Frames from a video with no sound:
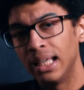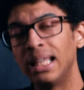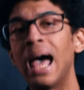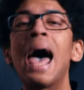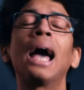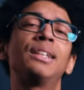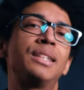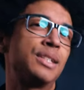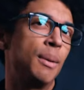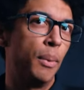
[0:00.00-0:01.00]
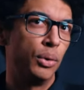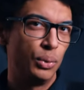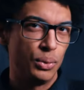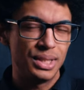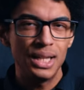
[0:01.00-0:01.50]
that acts as a
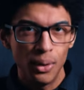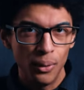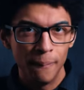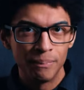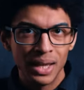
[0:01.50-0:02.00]
bottle seal,